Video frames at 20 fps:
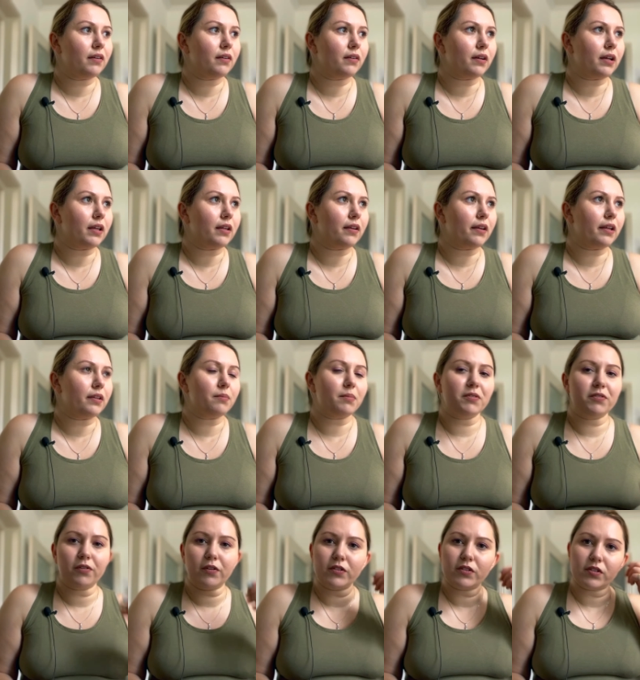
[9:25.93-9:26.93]
And
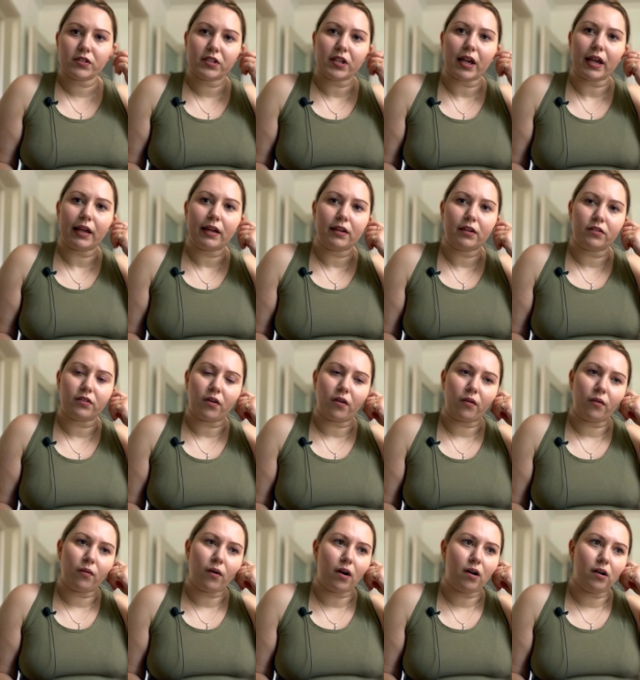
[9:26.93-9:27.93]
before you say, you
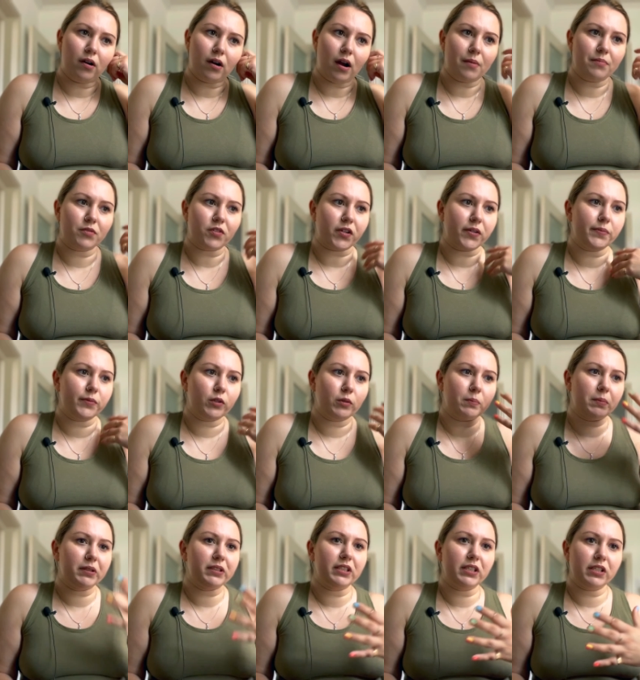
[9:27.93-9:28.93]
know, I'm trying to
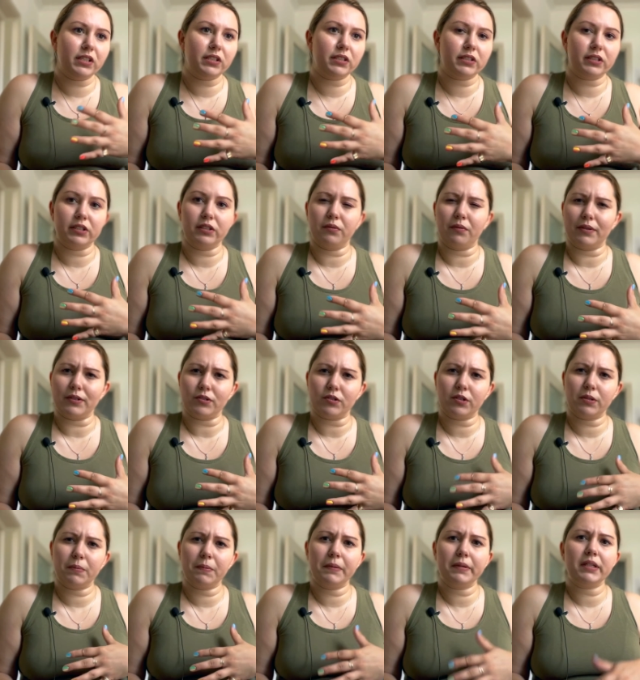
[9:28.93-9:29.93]
police the way you
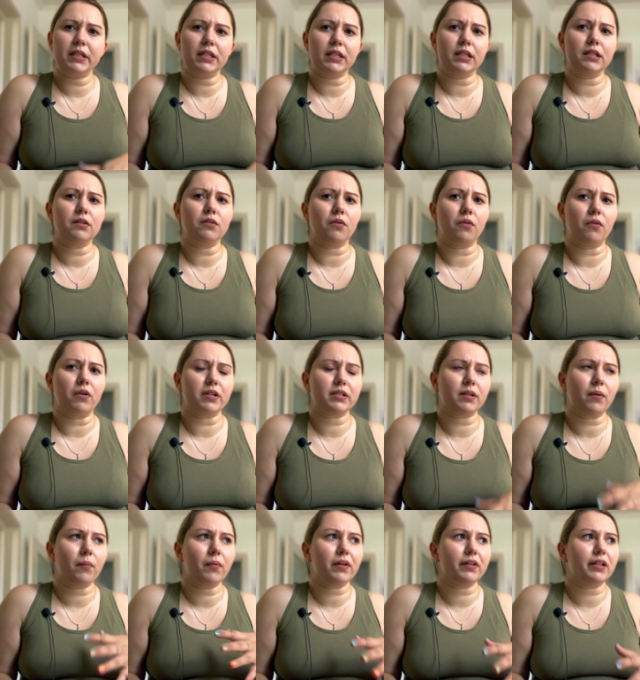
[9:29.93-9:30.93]
speak or
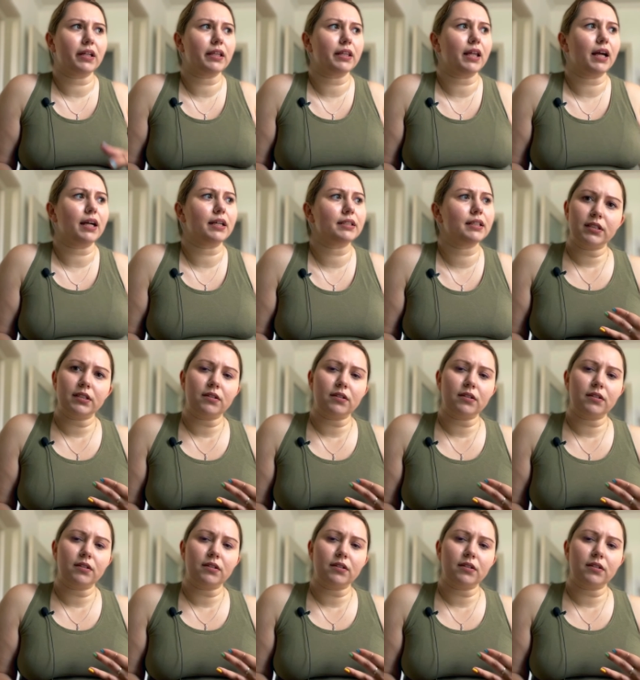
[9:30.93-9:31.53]
something like that.